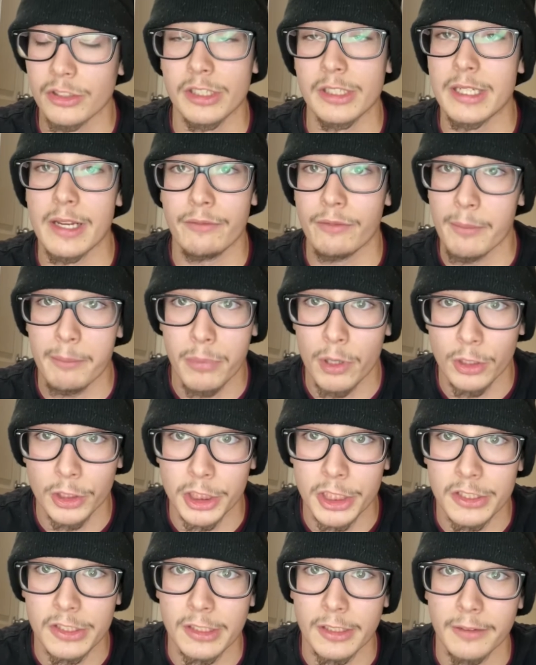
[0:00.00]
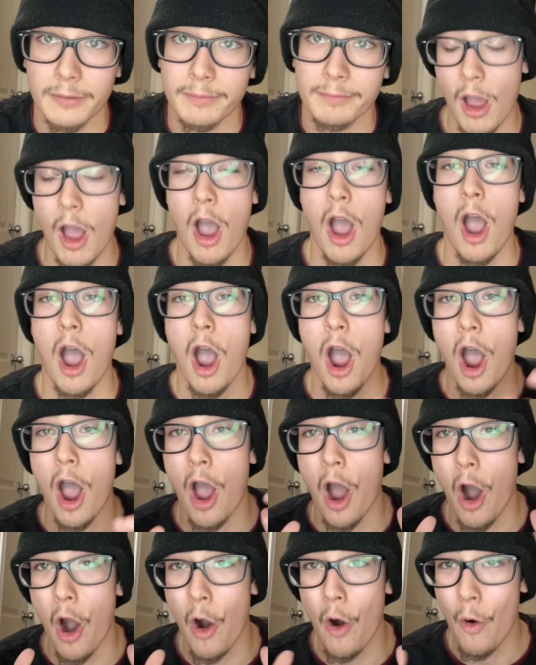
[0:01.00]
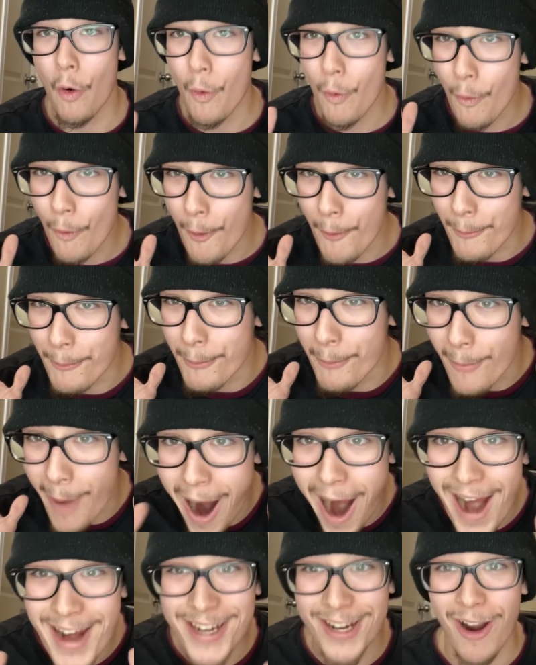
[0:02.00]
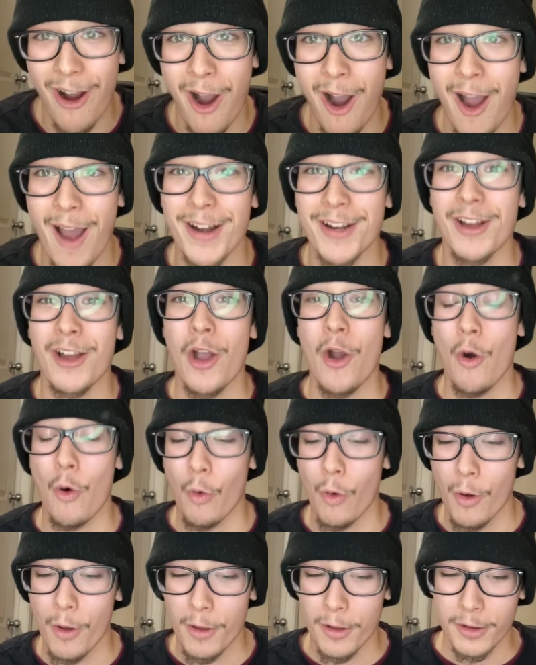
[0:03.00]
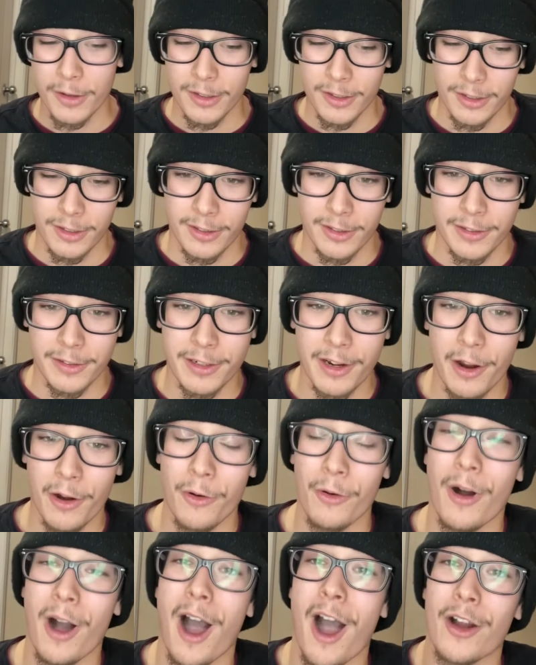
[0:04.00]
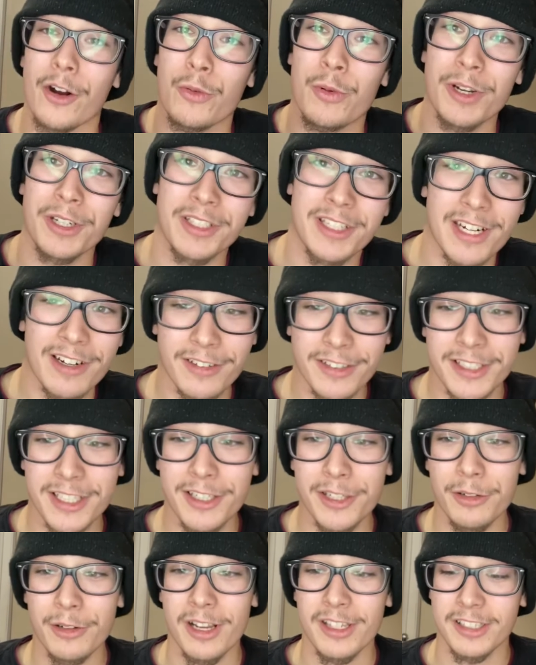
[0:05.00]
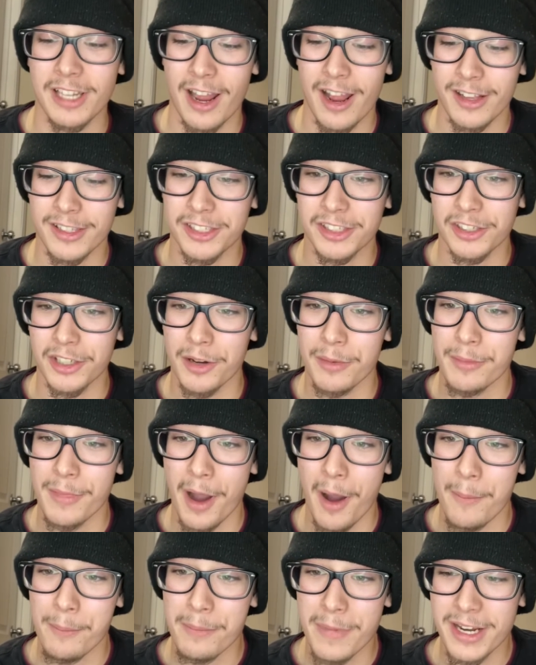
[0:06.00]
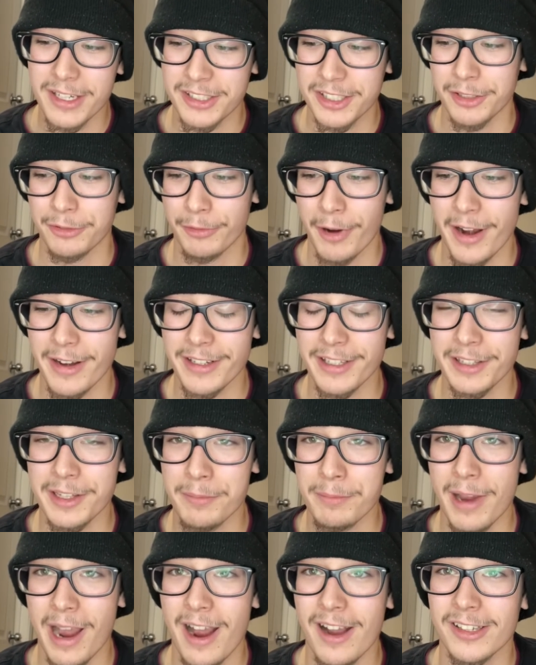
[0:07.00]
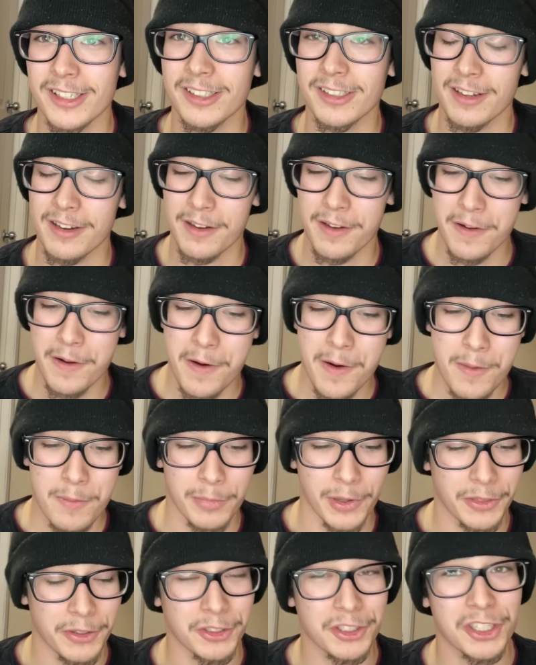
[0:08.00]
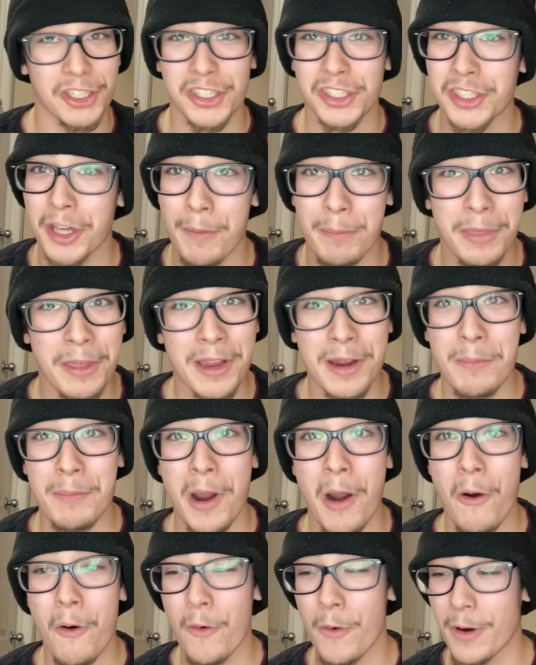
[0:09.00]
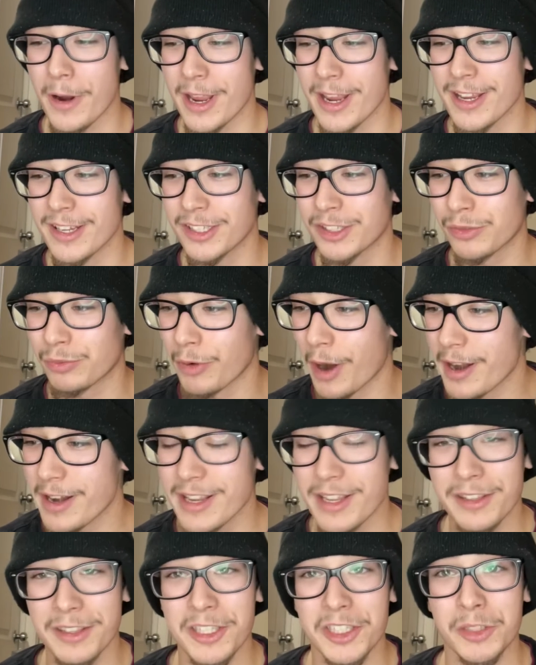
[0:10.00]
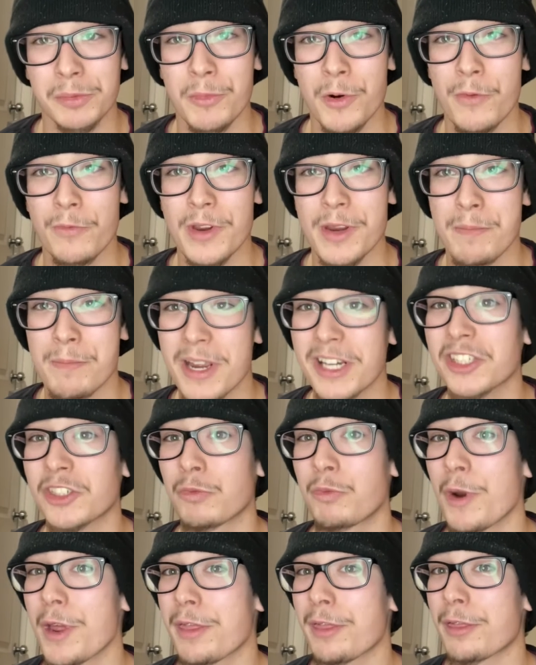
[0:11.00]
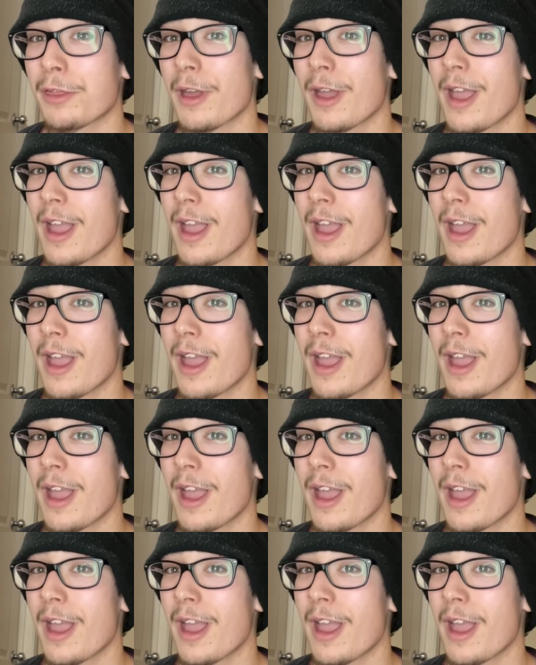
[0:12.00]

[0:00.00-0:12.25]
and different purchasing. Oh my god. Now, Quentin Tarantino has had some amazing writing in the past, but there's just something about his writing in this movie mixed with